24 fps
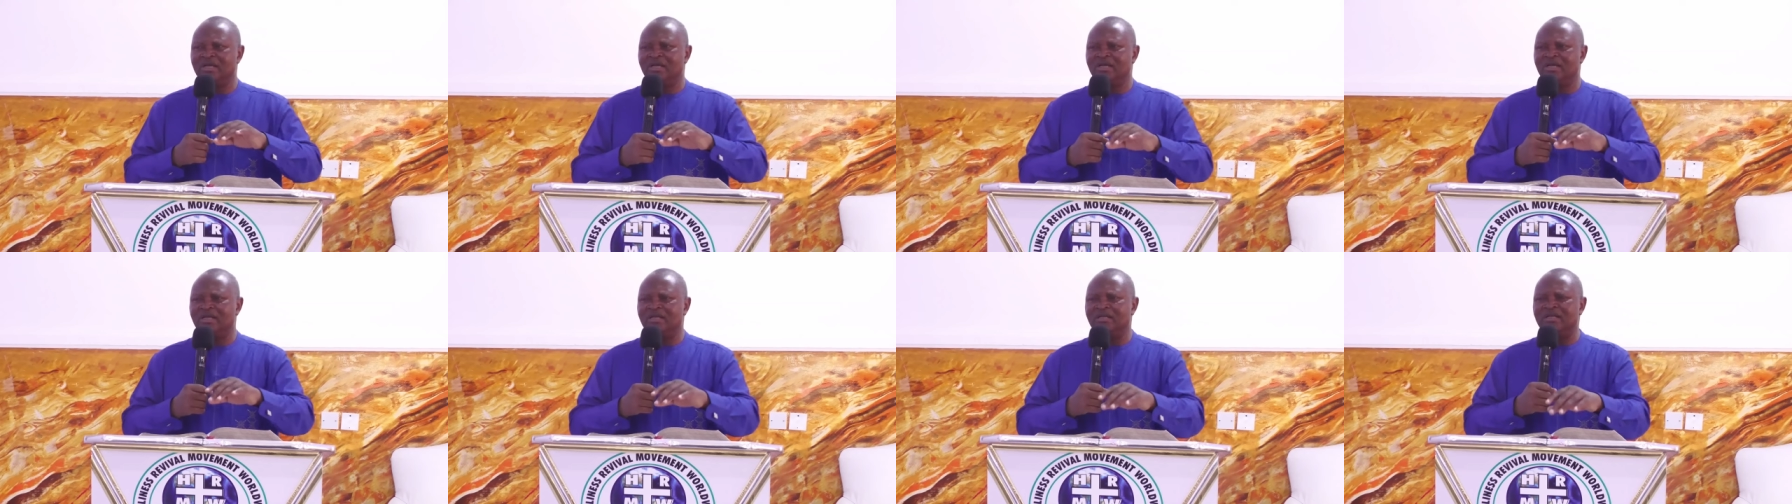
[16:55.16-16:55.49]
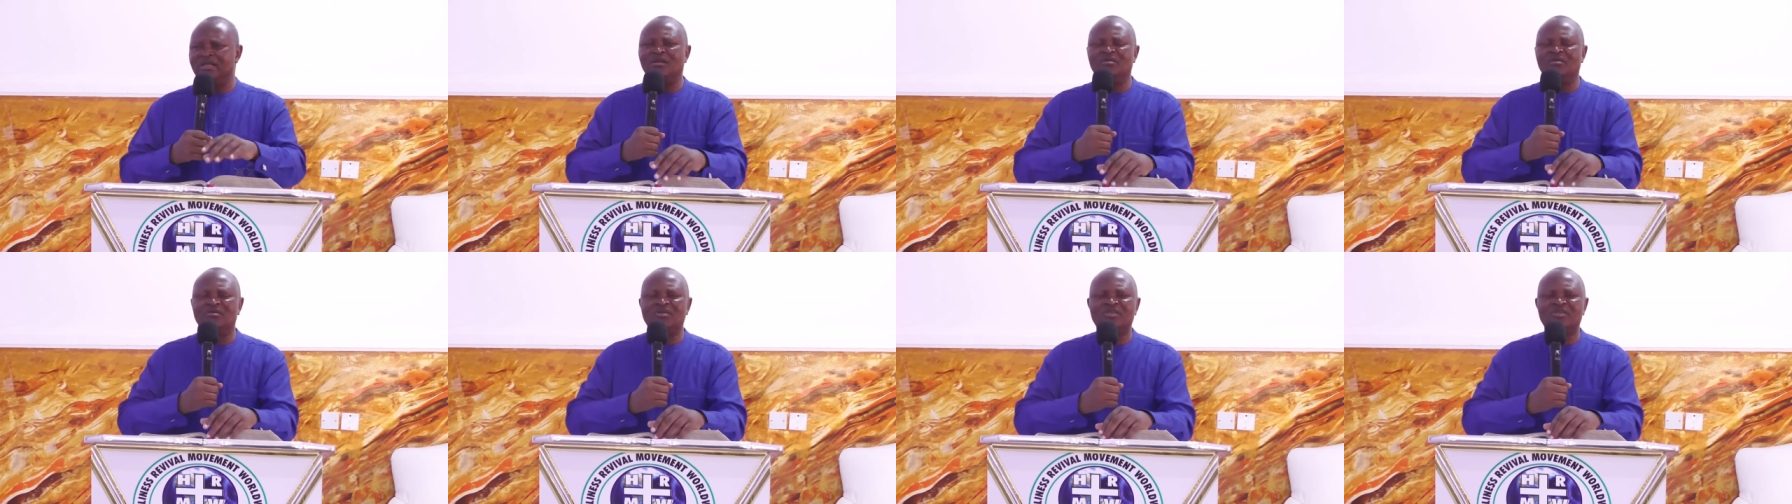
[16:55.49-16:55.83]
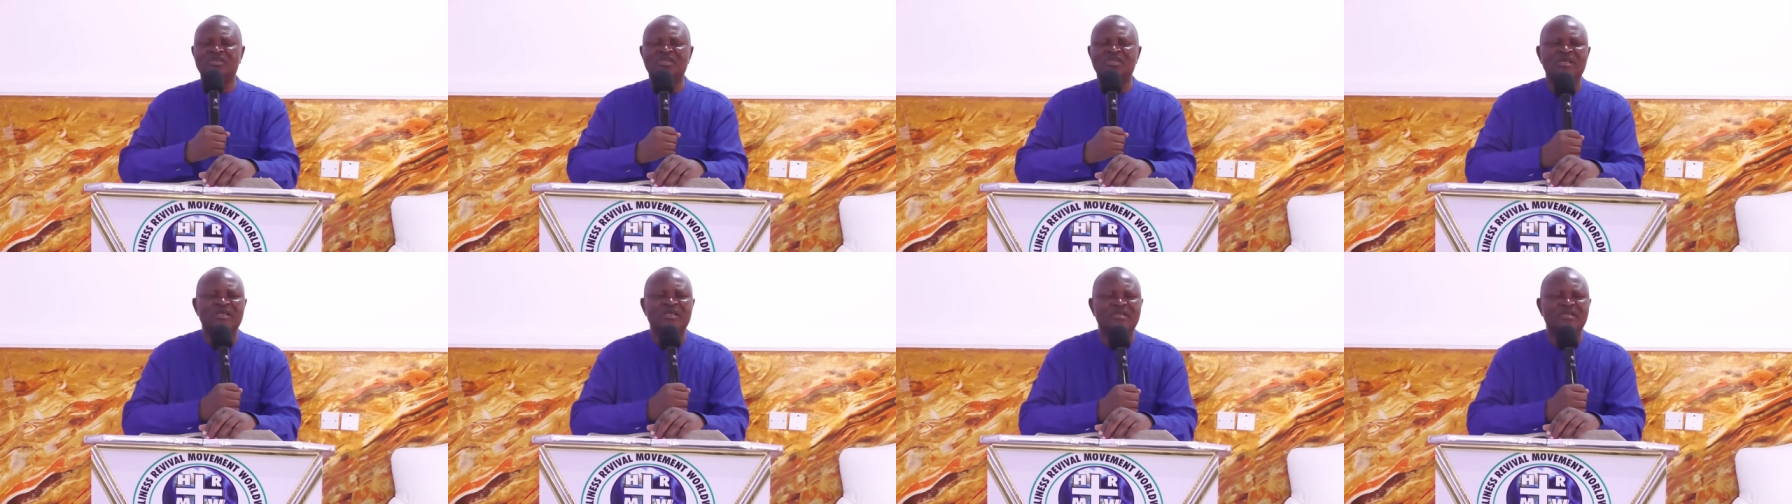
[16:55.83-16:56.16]
The Lord
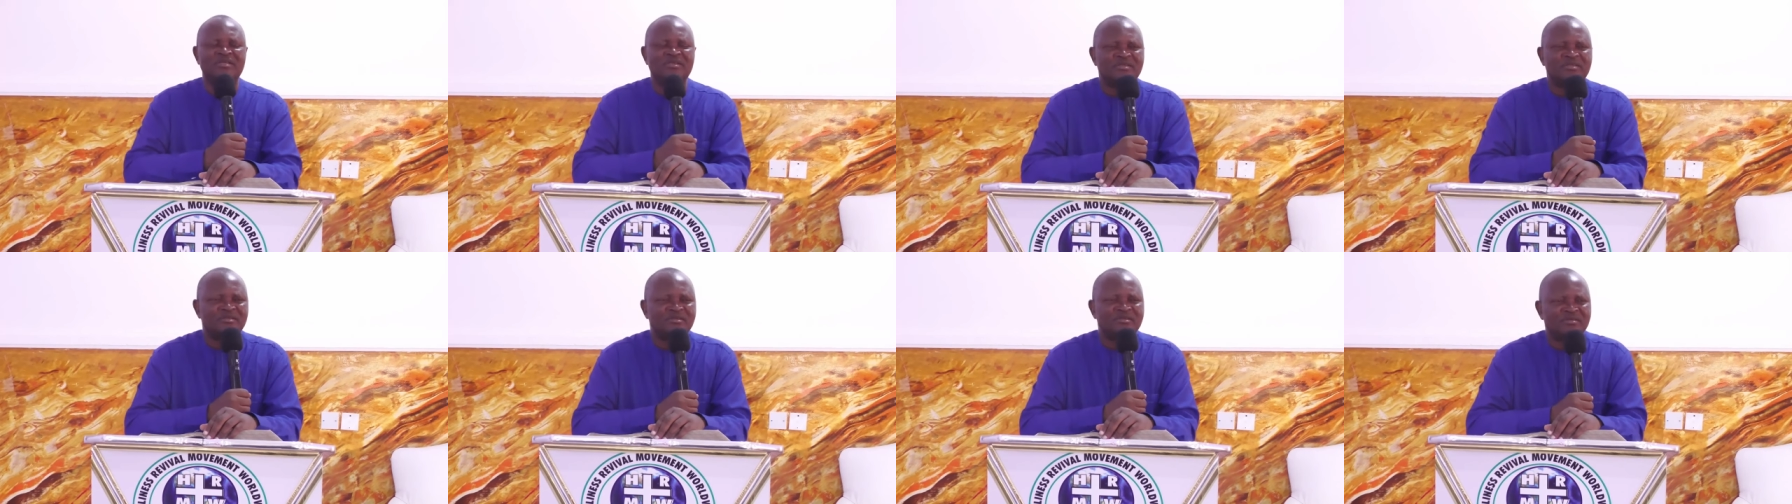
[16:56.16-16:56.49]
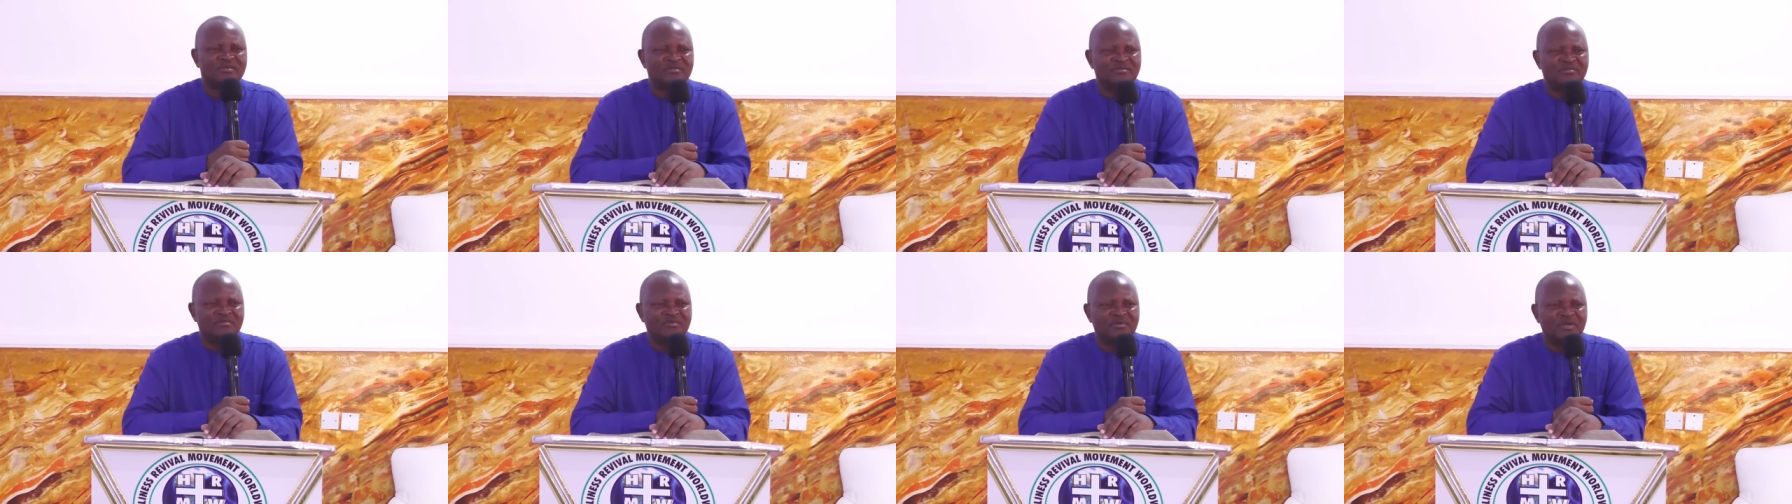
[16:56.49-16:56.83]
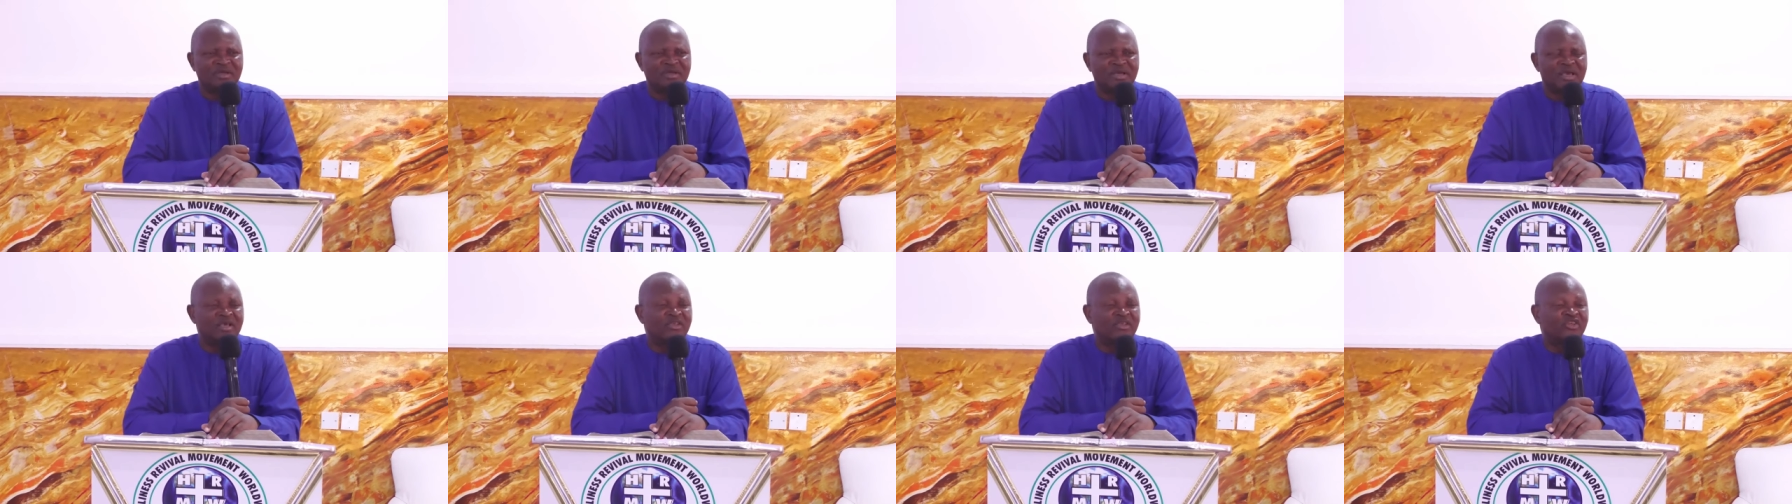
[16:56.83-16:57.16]
says,
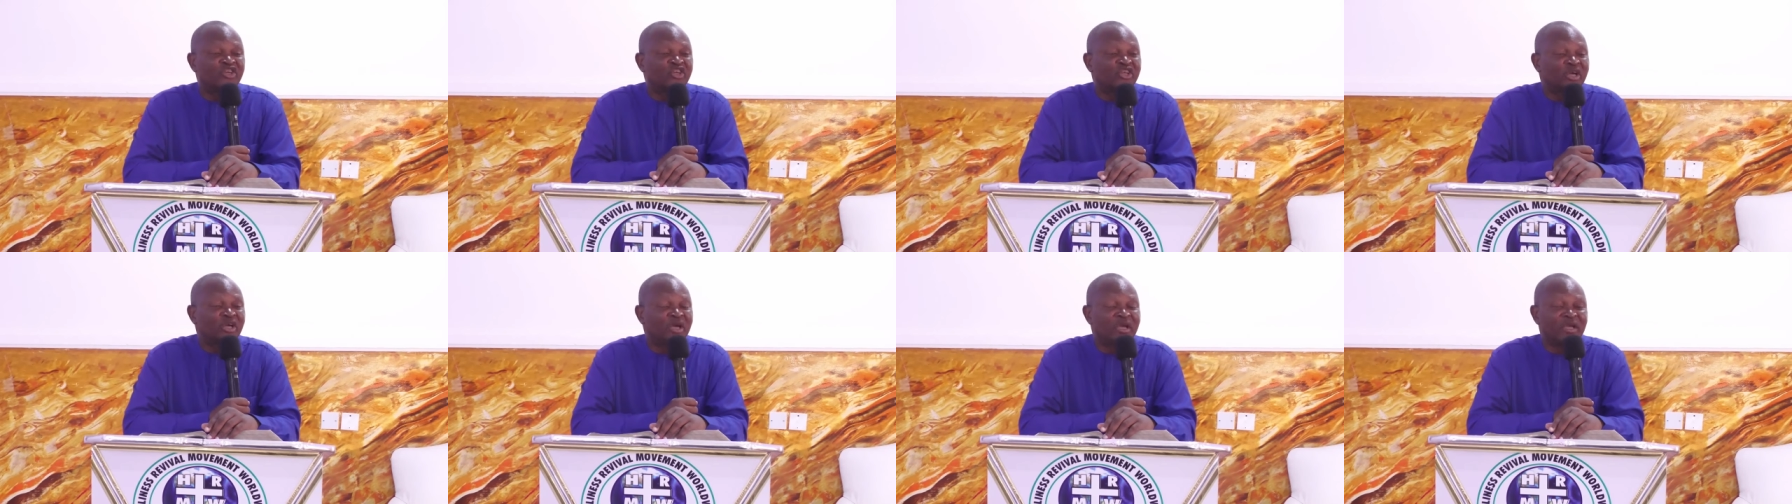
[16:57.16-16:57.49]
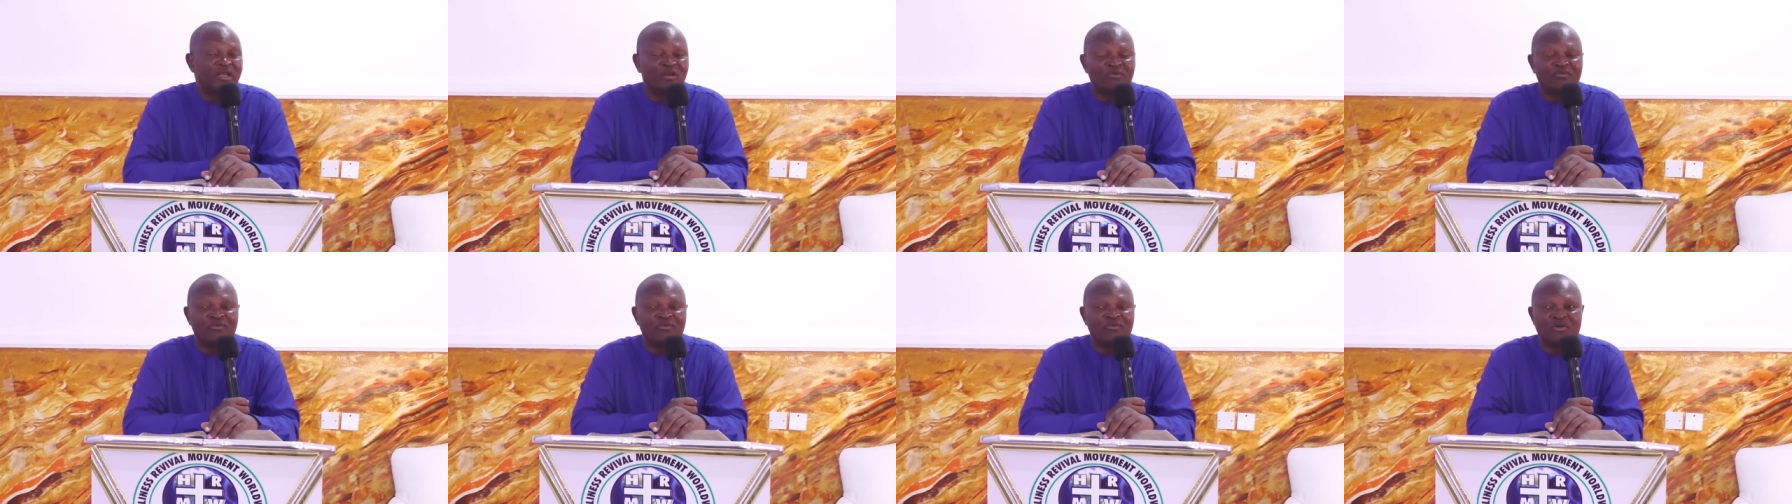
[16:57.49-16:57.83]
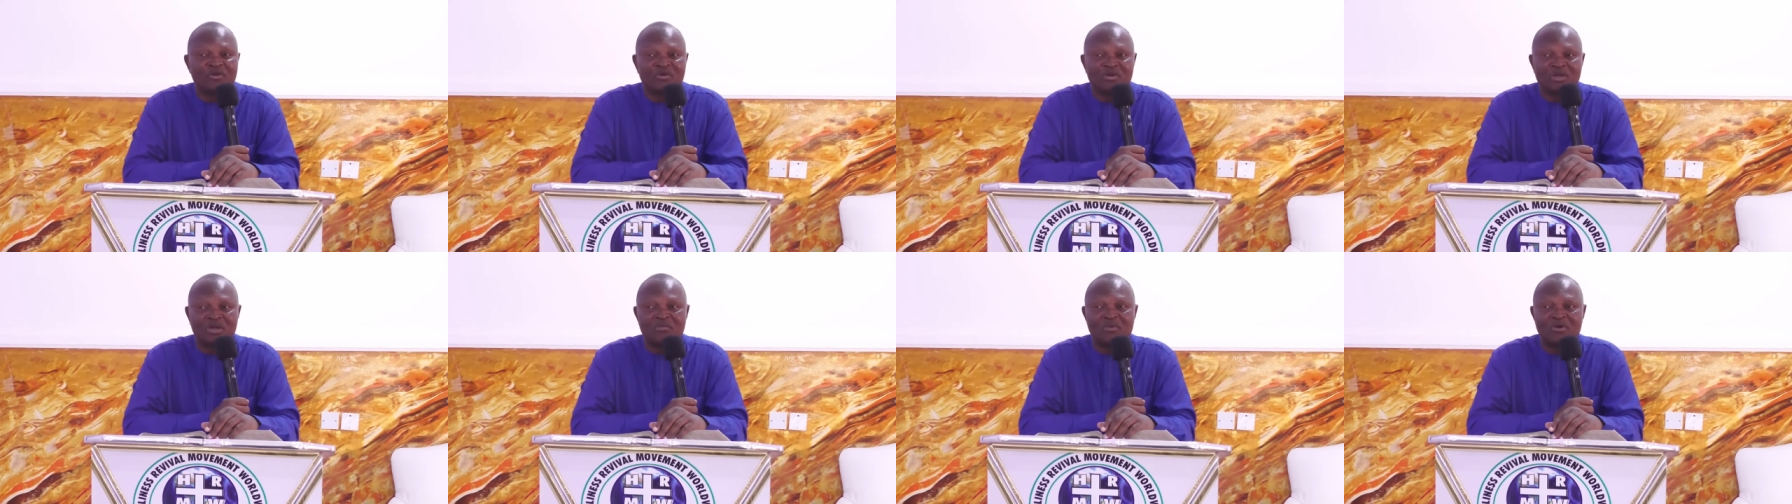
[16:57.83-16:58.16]
a child of God
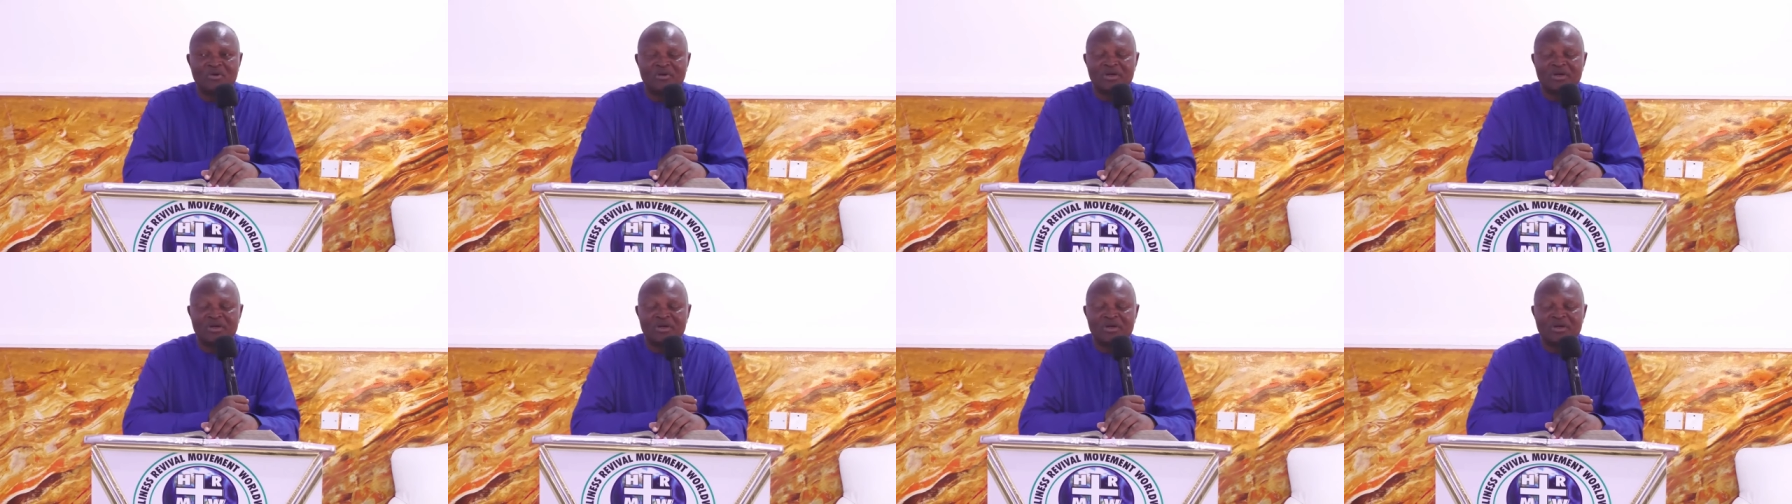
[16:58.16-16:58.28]
among